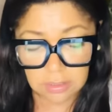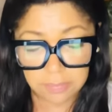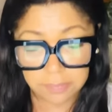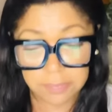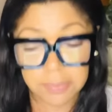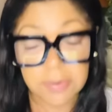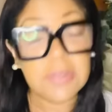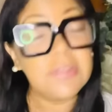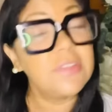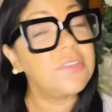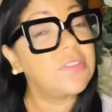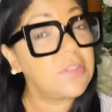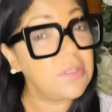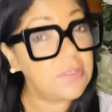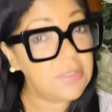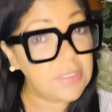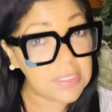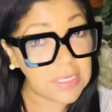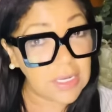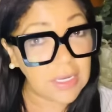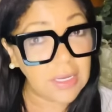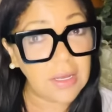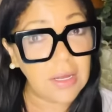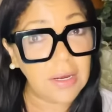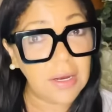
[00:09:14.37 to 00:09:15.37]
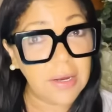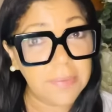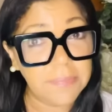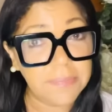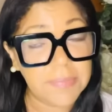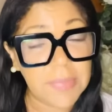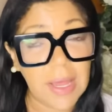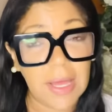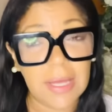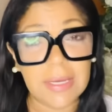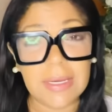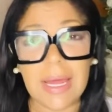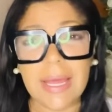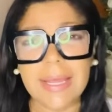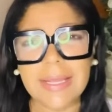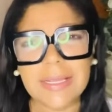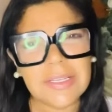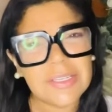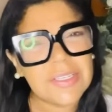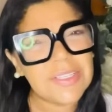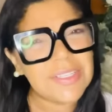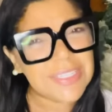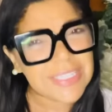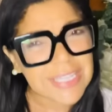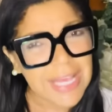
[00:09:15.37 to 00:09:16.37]
Prince Odinga and I
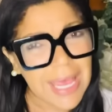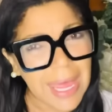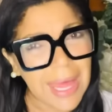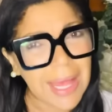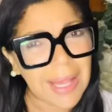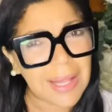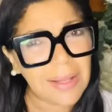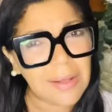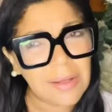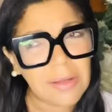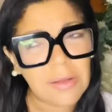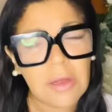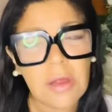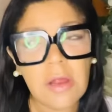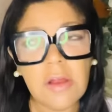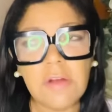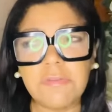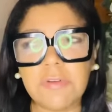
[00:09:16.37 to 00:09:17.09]
could tell